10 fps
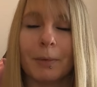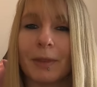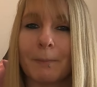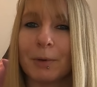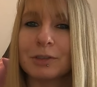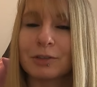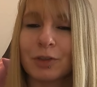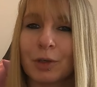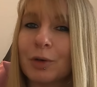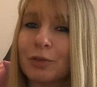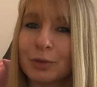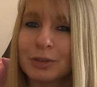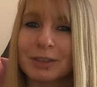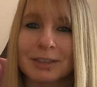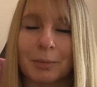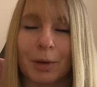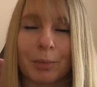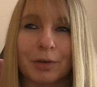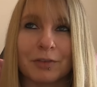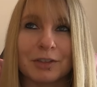But then, most of you who have also seen
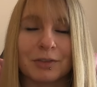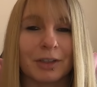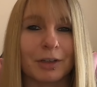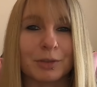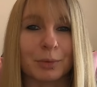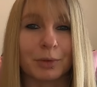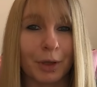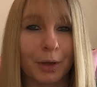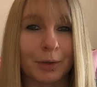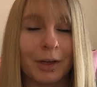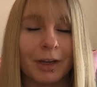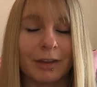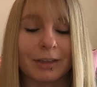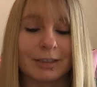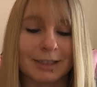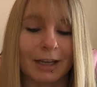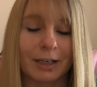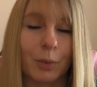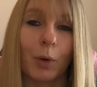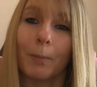my previous videos will know that
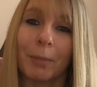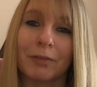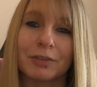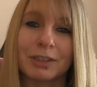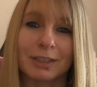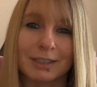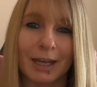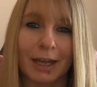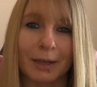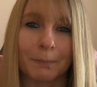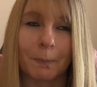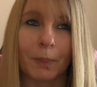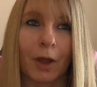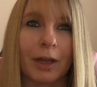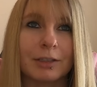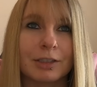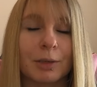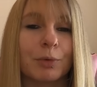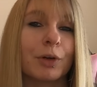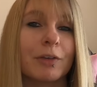exactly one month to the day, I ended
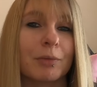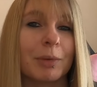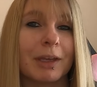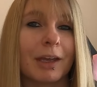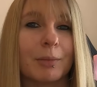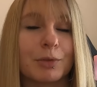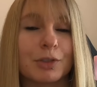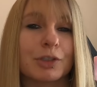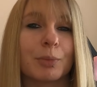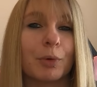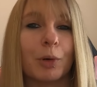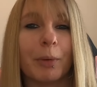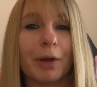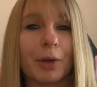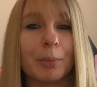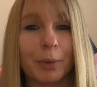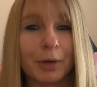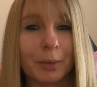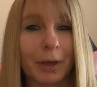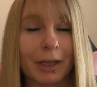up not even being able to support my own
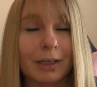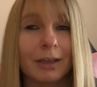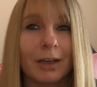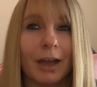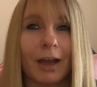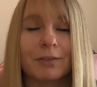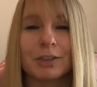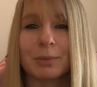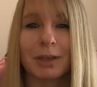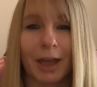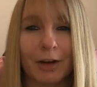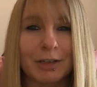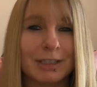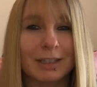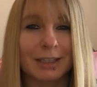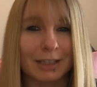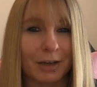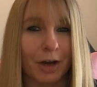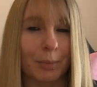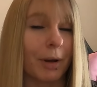body weight, having to be carried to
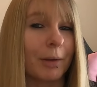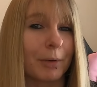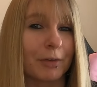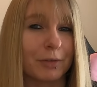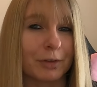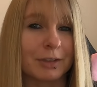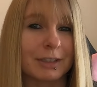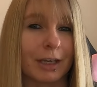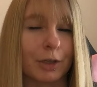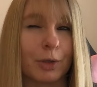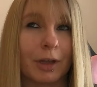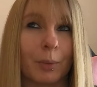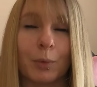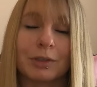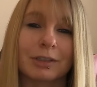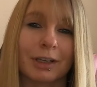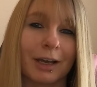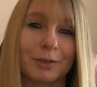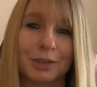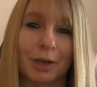the ER by my fiance, who then wasn't
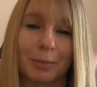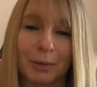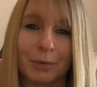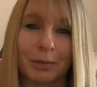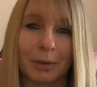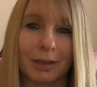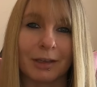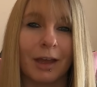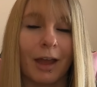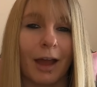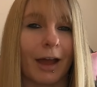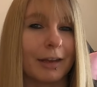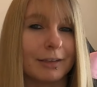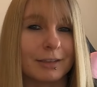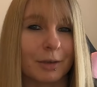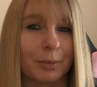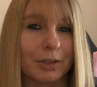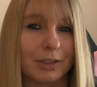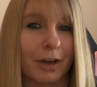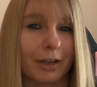allowed to come in with me, and ended up
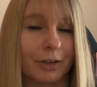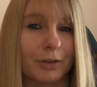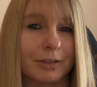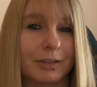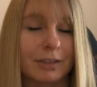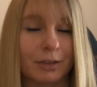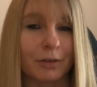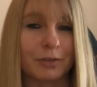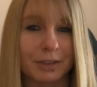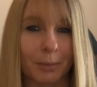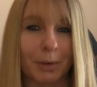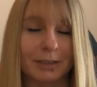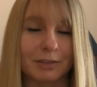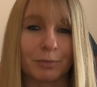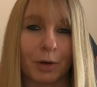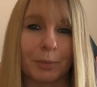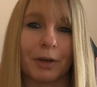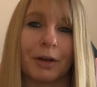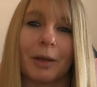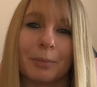with a diagnosis of submassive
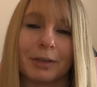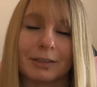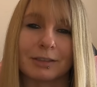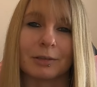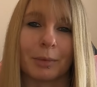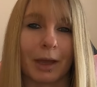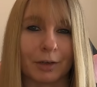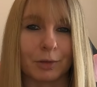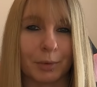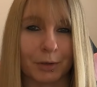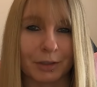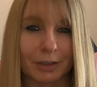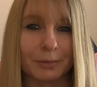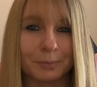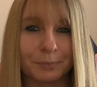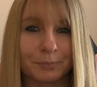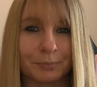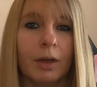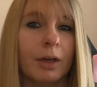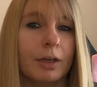pulmonary embolism and pneumonia.
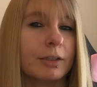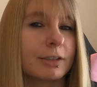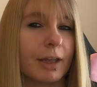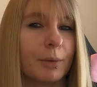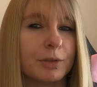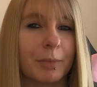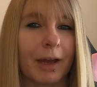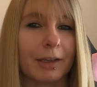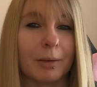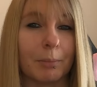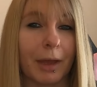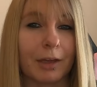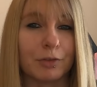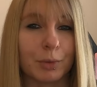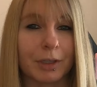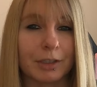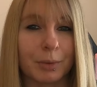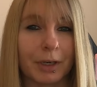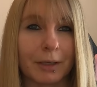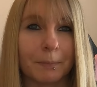So that was back in May of
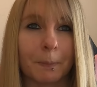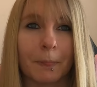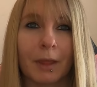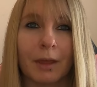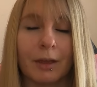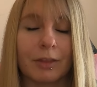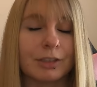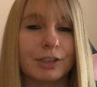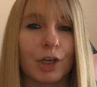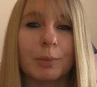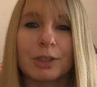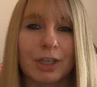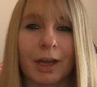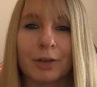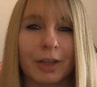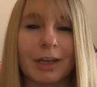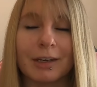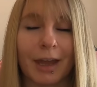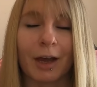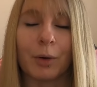2020. There's so much out there
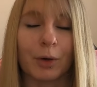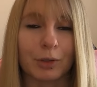now